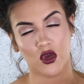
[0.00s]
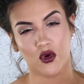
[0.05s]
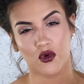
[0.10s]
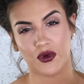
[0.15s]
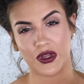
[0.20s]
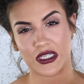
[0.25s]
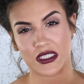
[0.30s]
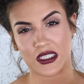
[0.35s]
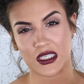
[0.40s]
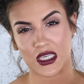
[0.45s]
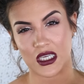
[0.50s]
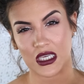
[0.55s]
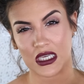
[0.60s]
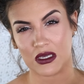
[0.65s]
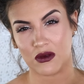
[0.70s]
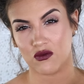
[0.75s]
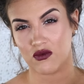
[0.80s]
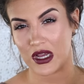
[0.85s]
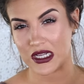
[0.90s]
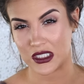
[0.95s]

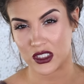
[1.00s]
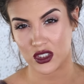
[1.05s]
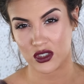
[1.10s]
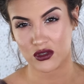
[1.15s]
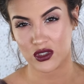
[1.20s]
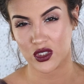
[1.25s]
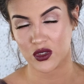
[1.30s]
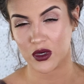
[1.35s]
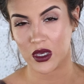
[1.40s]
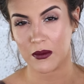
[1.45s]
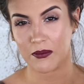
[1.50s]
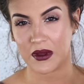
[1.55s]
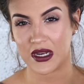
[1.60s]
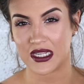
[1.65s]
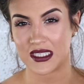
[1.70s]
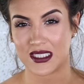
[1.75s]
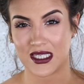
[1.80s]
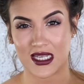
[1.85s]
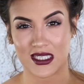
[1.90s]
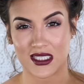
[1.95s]
greasy residue to it, but
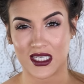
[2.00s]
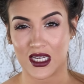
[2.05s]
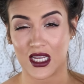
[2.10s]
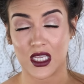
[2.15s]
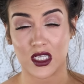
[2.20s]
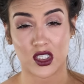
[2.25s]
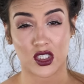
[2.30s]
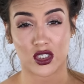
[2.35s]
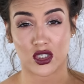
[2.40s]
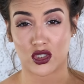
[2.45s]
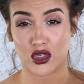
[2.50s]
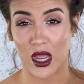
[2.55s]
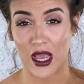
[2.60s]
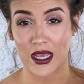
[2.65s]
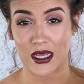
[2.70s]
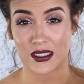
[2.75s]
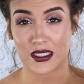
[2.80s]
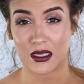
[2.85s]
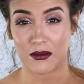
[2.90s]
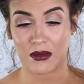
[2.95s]
it doesn't. It just
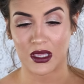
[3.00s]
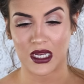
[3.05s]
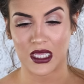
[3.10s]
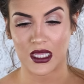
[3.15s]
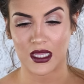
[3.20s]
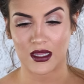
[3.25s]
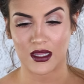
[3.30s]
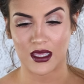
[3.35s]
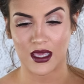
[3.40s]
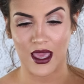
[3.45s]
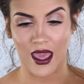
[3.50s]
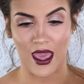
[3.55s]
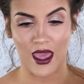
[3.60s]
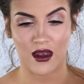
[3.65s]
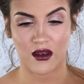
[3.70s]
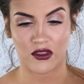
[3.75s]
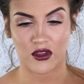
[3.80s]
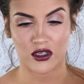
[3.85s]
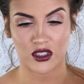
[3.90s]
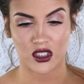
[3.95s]
dries immediately
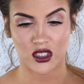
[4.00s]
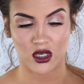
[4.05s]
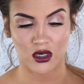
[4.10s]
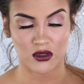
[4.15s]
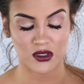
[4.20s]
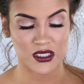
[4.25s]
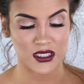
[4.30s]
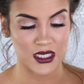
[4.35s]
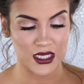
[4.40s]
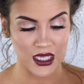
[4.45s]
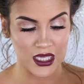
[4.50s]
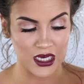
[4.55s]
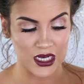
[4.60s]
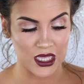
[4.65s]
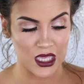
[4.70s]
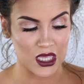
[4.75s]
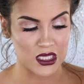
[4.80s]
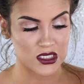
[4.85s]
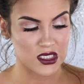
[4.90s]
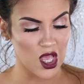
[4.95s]
and there's no
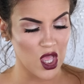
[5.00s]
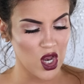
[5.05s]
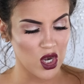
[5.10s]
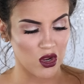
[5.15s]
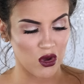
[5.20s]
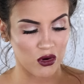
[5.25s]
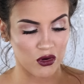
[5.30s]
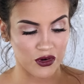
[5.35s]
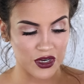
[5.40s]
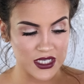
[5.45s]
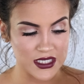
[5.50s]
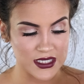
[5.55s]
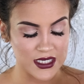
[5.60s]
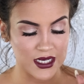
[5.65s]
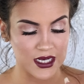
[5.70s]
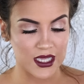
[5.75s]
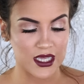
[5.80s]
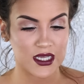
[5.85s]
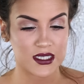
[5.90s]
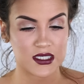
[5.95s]
stickiness, no
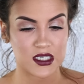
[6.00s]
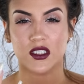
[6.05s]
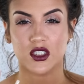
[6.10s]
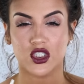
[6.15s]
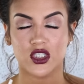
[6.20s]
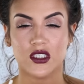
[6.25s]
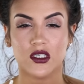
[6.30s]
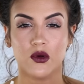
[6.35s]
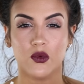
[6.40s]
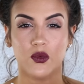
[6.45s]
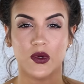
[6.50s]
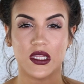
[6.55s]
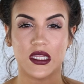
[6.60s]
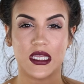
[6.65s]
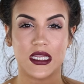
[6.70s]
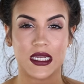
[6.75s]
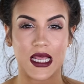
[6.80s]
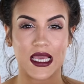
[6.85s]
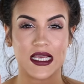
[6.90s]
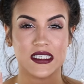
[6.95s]
greasiness. It's just a
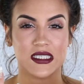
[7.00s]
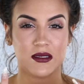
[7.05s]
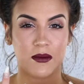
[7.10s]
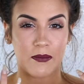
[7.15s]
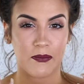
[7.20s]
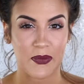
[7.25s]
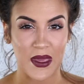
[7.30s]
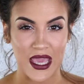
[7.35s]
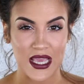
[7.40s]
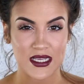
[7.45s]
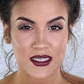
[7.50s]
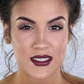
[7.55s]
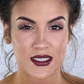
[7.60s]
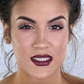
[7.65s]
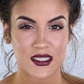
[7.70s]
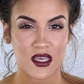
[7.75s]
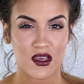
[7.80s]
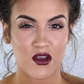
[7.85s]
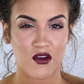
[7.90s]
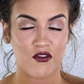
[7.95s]
really nice
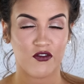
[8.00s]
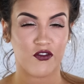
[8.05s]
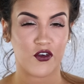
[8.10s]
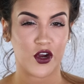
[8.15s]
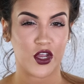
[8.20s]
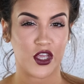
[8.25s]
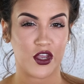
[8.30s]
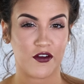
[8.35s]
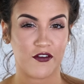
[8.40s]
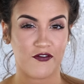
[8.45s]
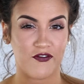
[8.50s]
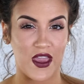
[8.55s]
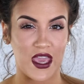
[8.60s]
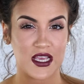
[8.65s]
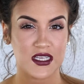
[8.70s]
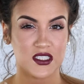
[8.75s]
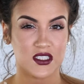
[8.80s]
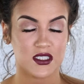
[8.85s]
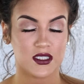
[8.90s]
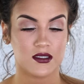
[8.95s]
base for your
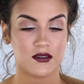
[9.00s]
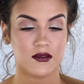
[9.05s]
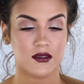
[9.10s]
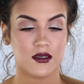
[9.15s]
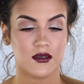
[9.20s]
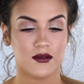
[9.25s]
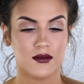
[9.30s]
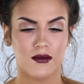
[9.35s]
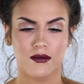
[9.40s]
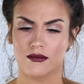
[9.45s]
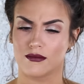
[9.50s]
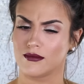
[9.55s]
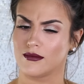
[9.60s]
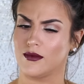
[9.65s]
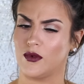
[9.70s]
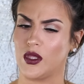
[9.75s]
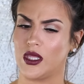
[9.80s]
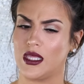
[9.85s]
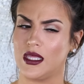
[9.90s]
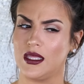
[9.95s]
face.
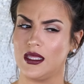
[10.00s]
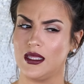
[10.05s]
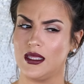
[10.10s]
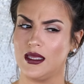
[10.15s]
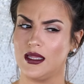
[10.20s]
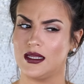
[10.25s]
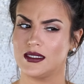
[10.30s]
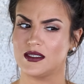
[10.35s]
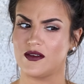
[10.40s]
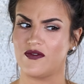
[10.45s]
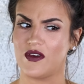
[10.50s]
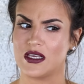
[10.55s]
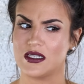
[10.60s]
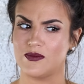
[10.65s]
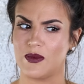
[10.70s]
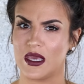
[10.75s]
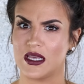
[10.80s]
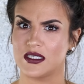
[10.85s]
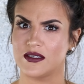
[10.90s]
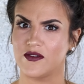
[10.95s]
it's a
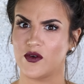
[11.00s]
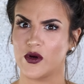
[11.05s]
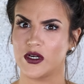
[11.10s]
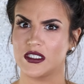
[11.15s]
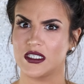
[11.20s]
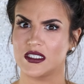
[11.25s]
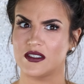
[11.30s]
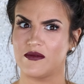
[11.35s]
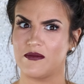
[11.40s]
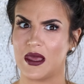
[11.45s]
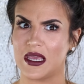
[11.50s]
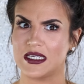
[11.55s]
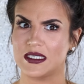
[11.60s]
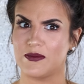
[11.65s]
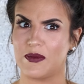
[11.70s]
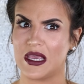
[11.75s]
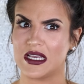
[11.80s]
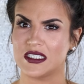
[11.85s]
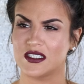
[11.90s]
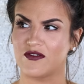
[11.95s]
face base. Of course, it's a nice
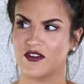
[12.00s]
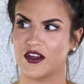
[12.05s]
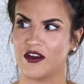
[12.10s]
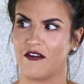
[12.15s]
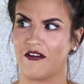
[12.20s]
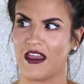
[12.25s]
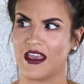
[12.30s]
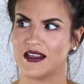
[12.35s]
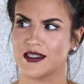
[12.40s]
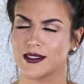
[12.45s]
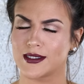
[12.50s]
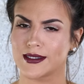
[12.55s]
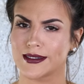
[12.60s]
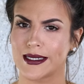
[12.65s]
base for your face.